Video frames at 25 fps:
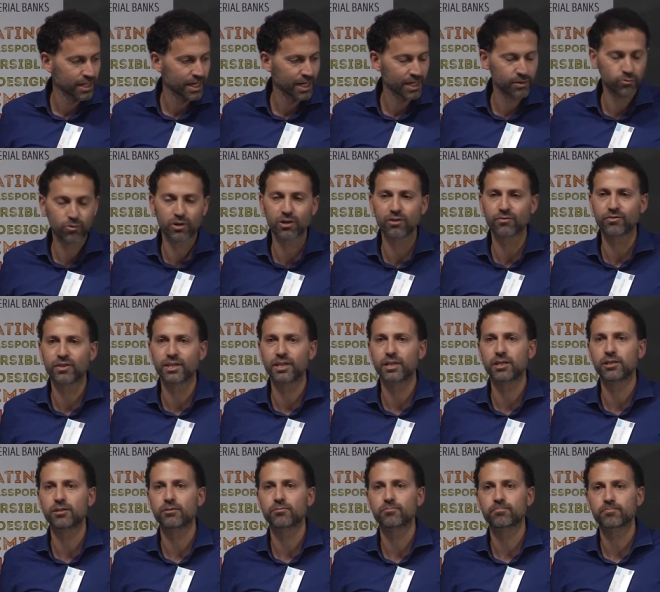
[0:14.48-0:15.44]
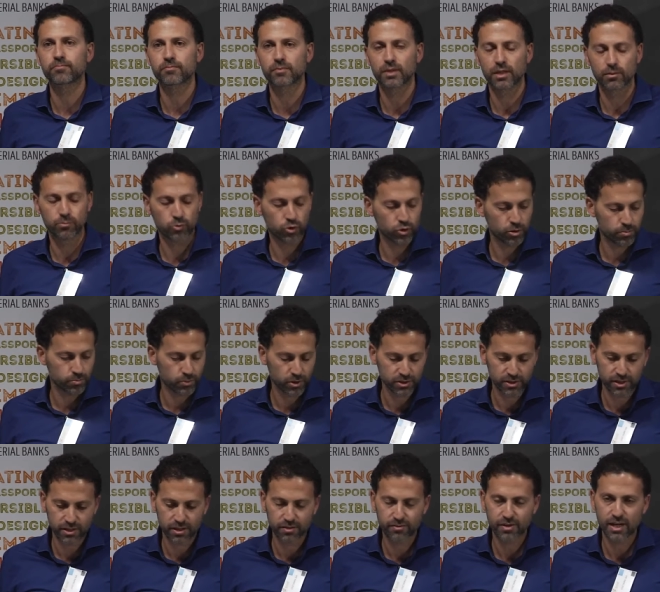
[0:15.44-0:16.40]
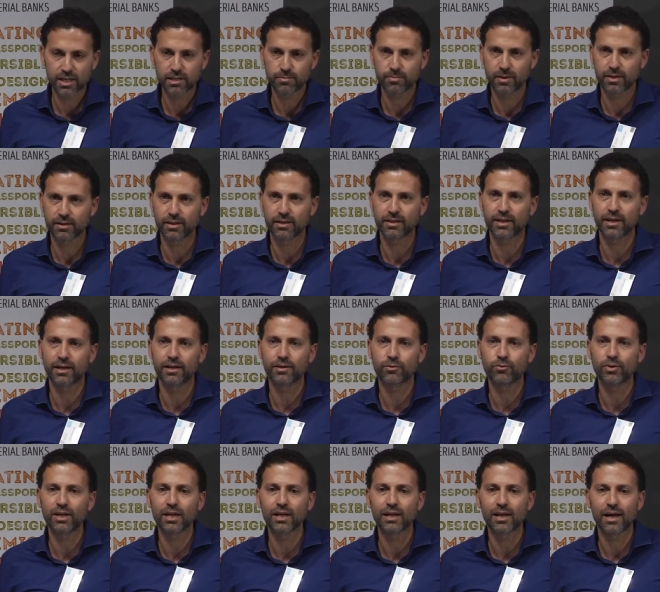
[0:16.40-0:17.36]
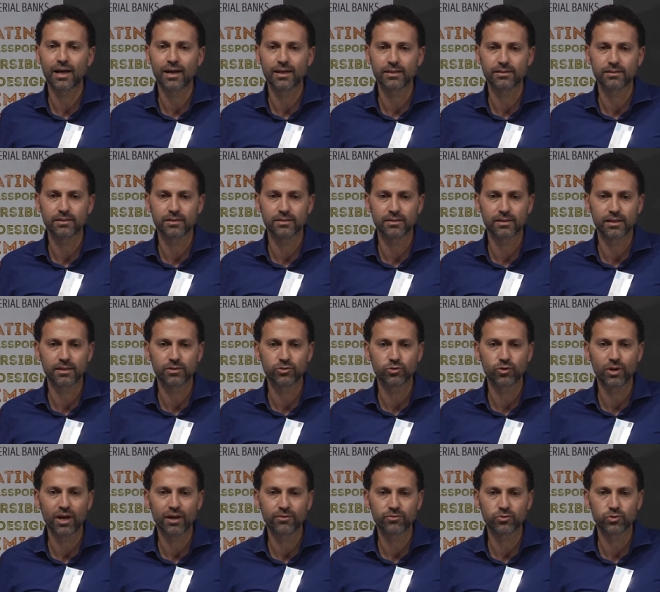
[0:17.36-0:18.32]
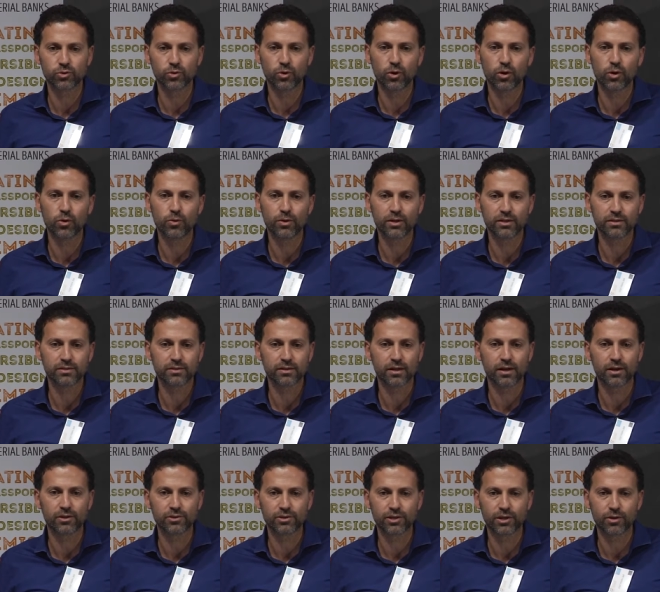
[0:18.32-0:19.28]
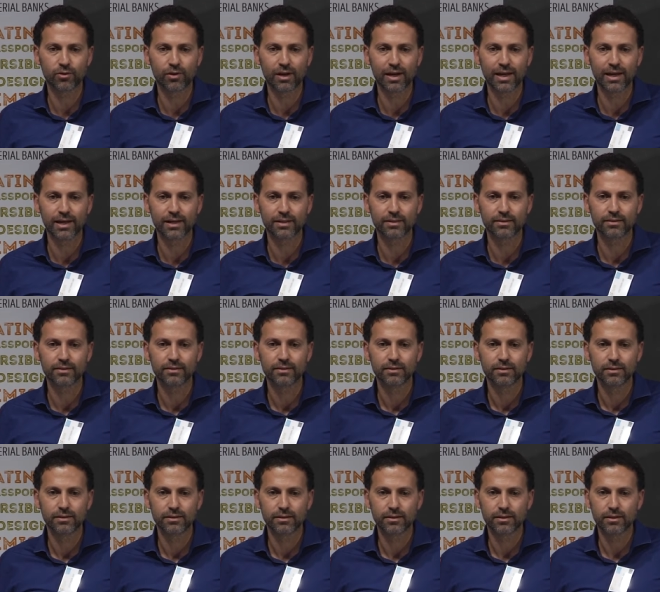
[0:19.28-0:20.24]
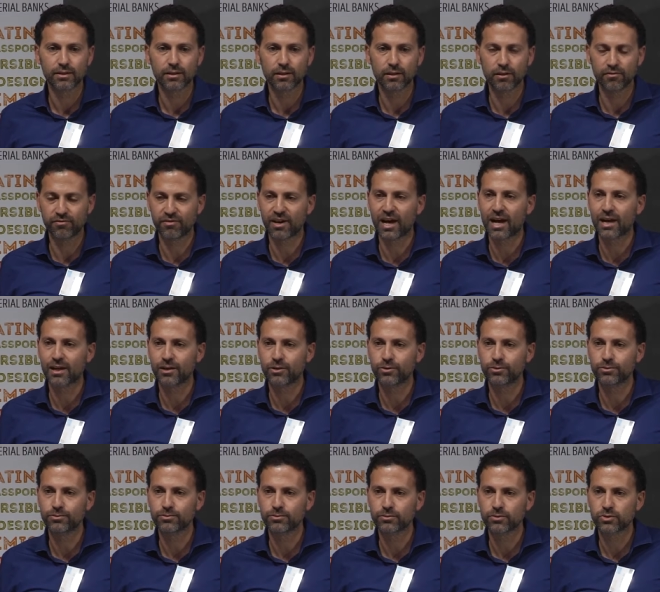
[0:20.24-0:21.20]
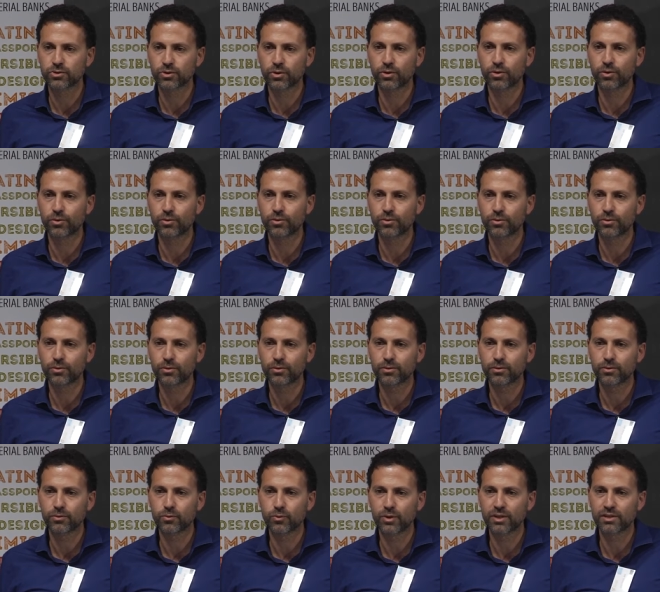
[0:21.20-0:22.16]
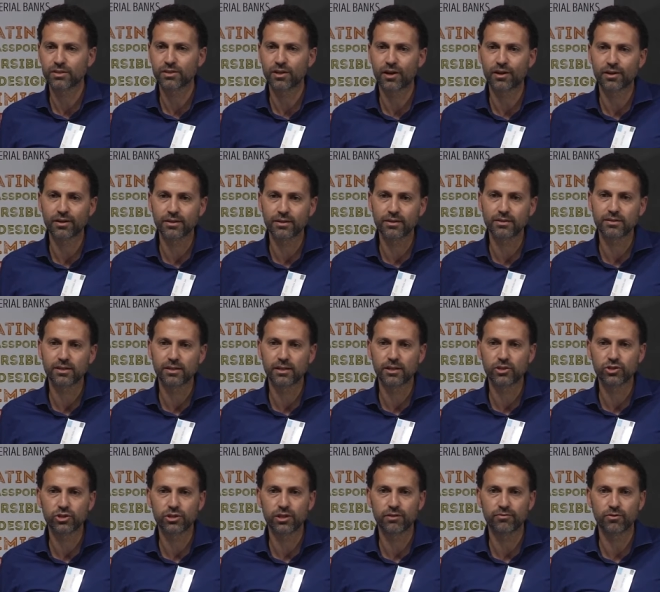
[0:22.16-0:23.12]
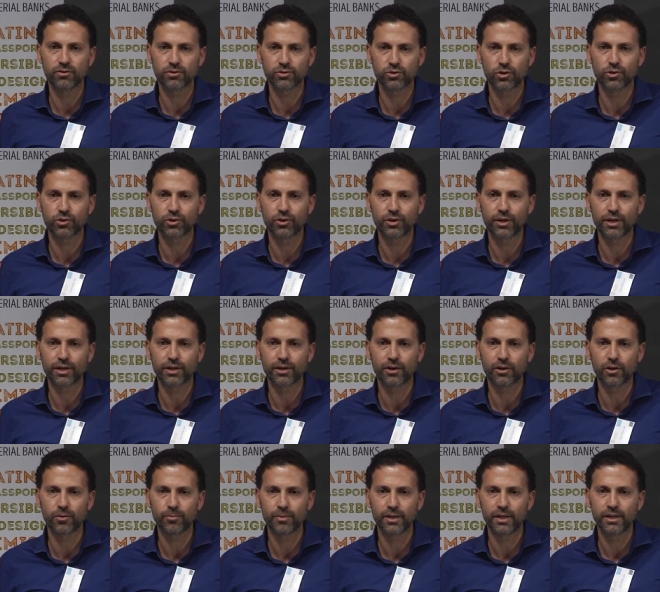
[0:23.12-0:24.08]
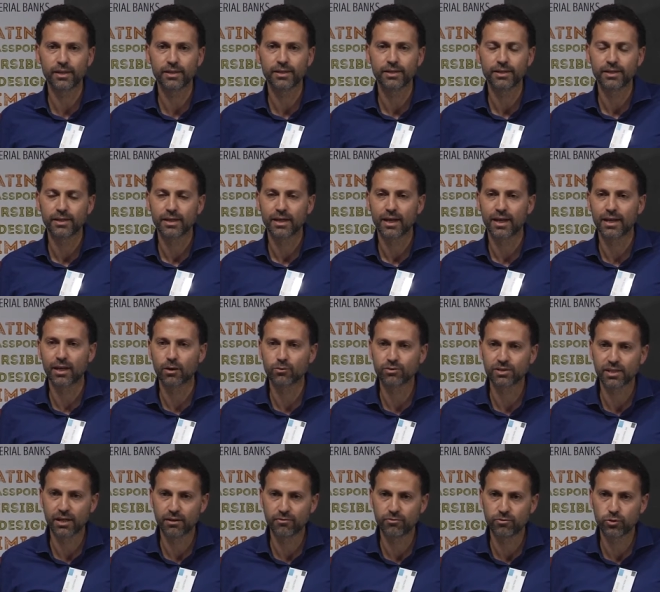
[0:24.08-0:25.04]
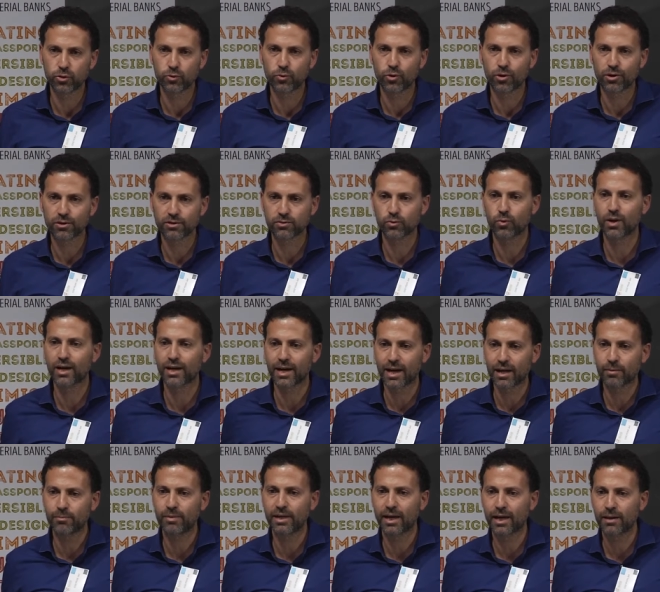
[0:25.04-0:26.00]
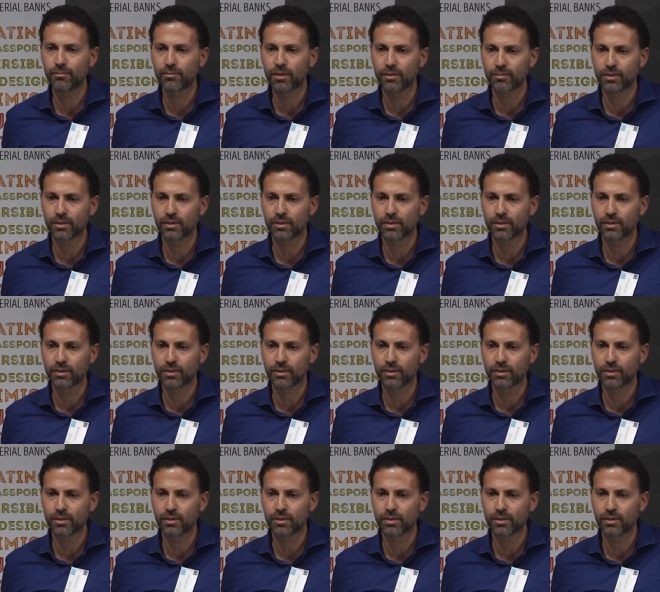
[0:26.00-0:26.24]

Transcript: And one of the more positive aspects that I realized is that you have to always articulate the value. So we started this initiative on circular economy, and I'll say a few words why I B M.